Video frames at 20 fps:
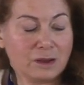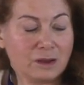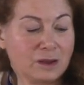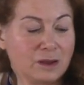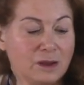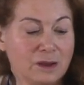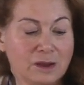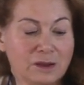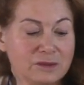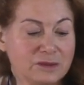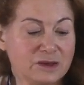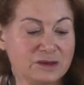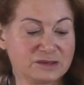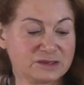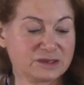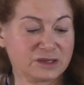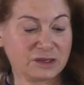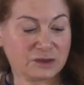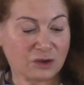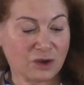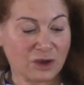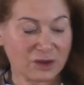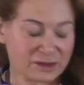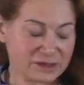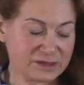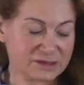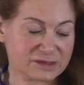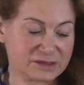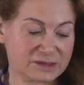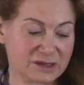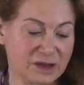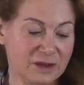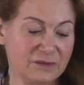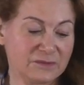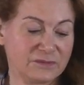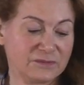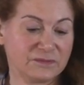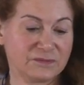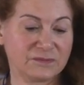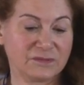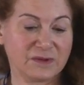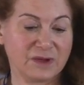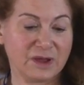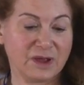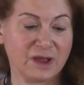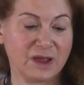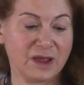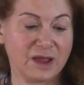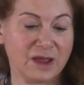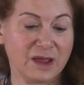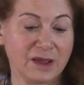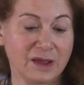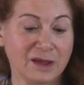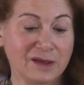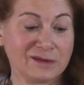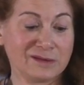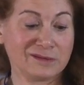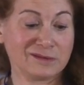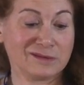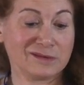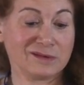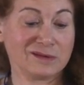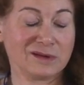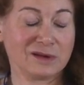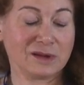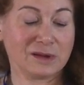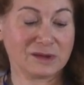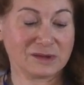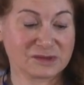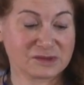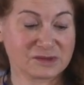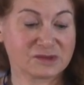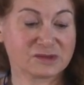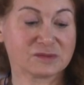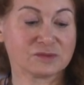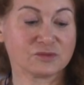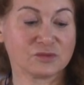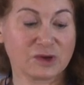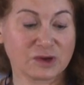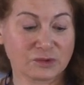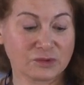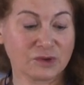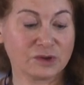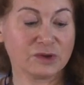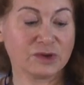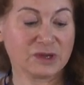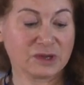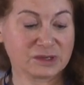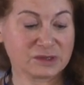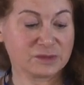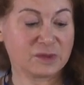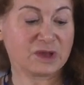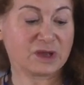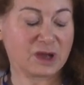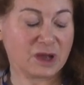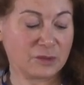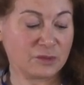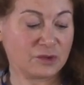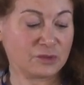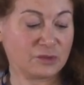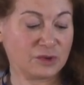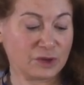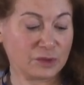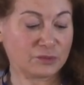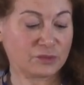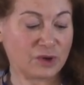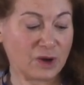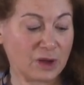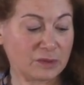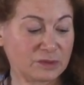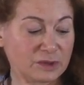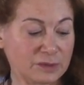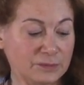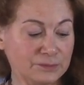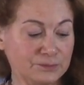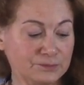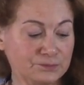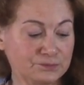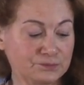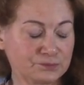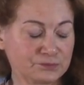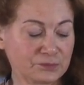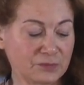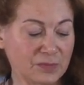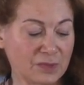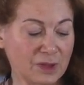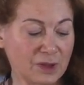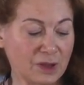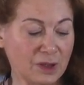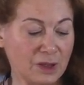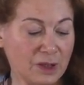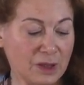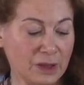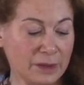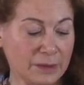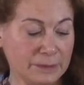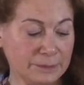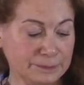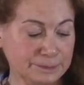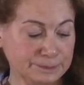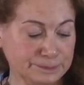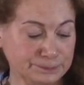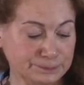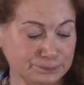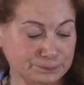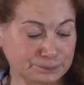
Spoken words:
they're seeing all this stuff. And it's recruiting has become a real problem. I